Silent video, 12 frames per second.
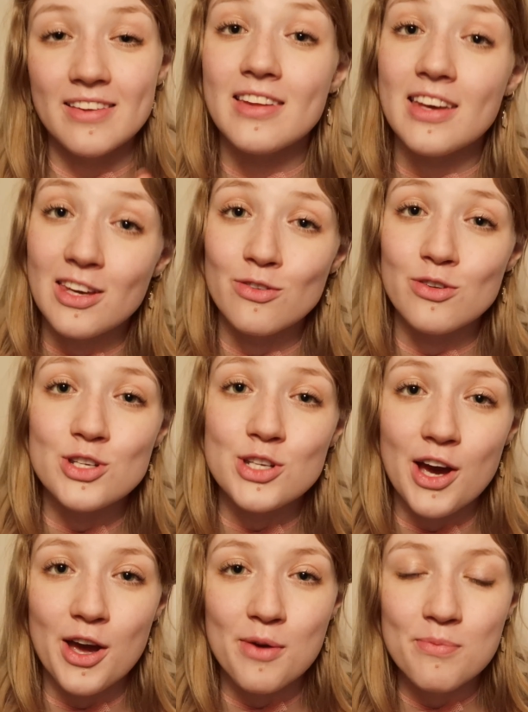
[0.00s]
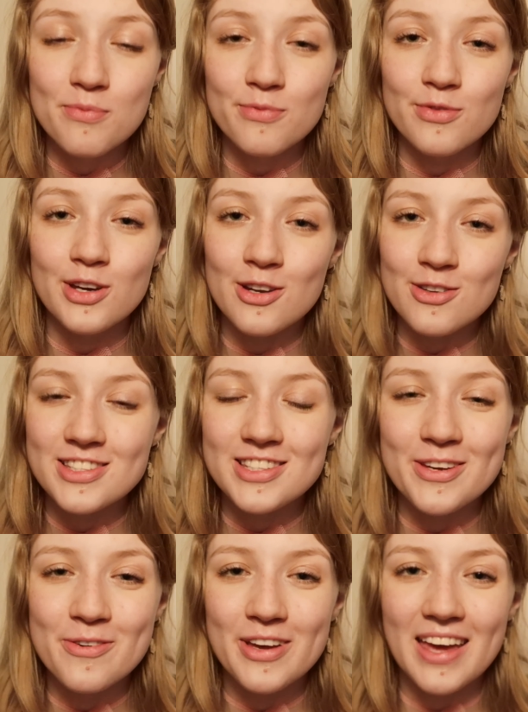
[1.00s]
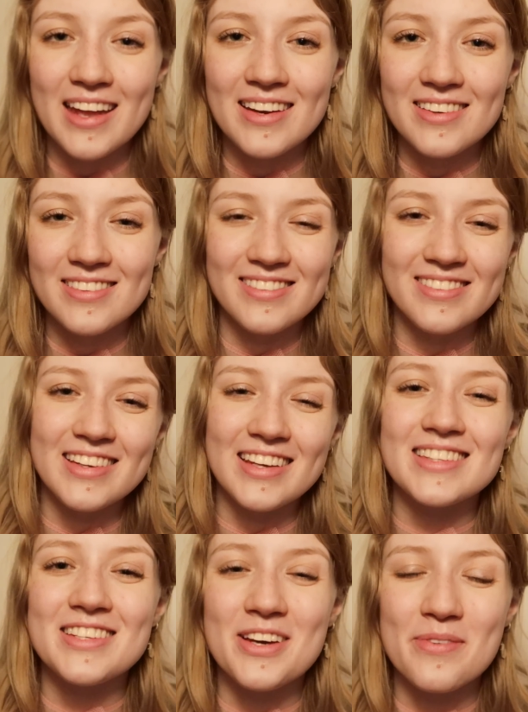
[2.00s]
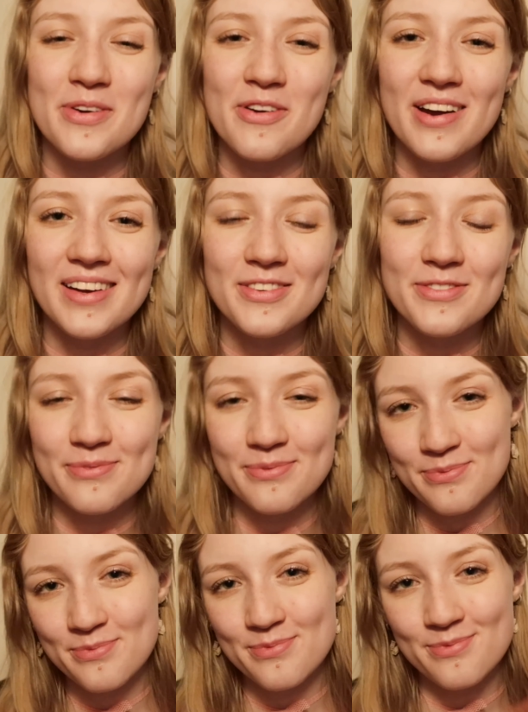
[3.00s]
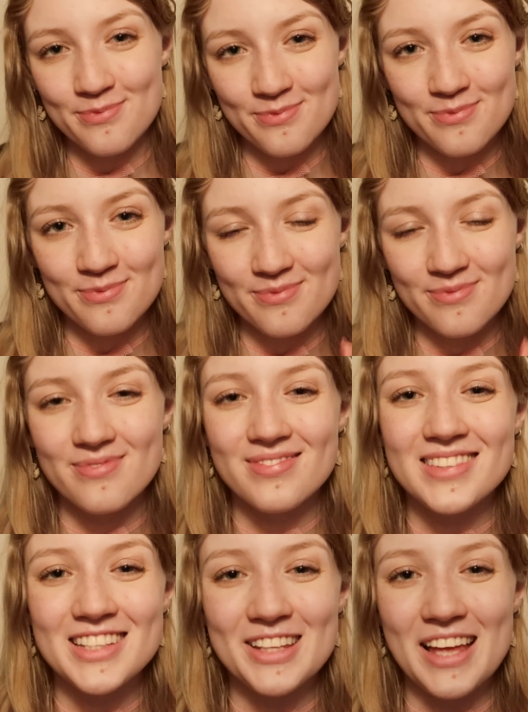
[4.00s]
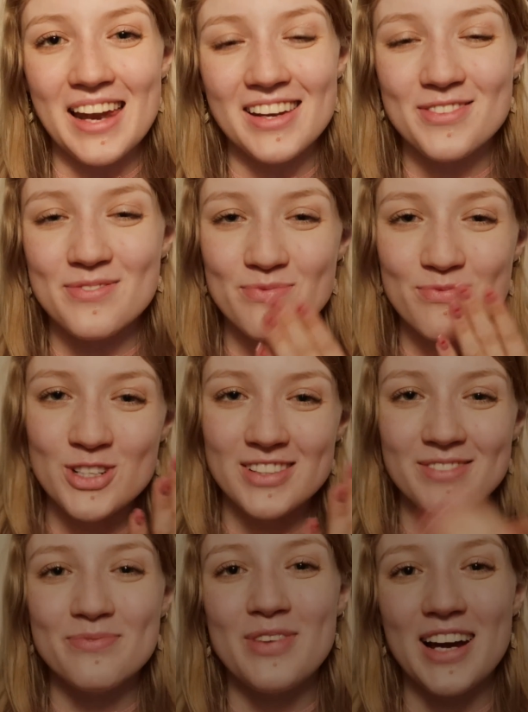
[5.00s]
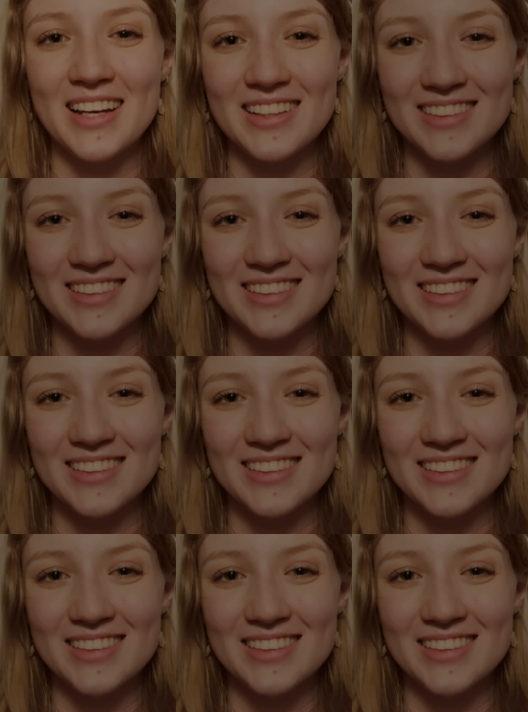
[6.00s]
thank you for your time, and I'll see you again next time, alright? Till then, bye.